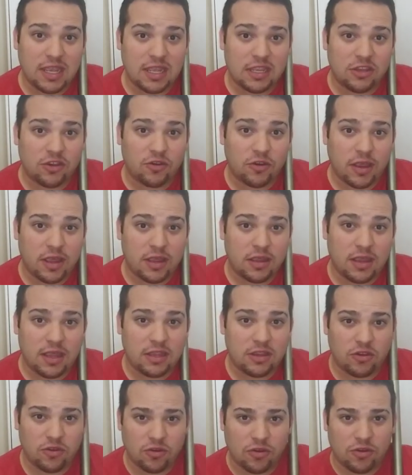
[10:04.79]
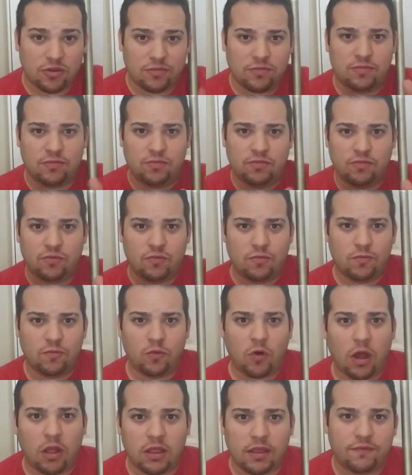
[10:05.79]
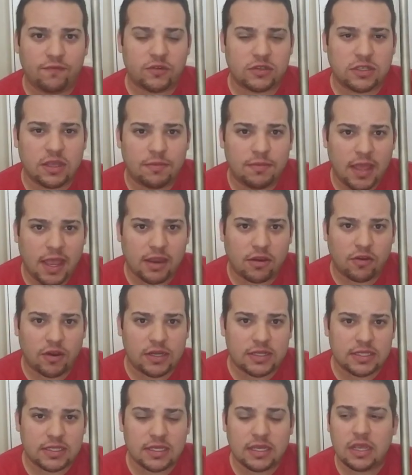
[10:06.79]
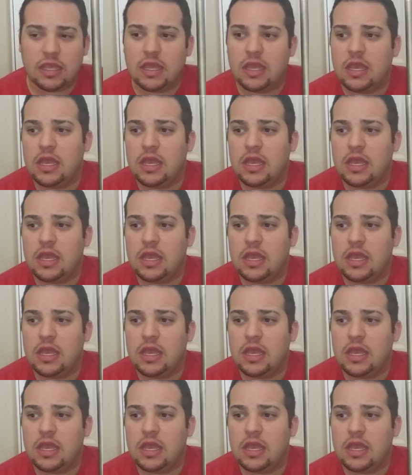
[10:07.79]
in your wallet for something that crazy,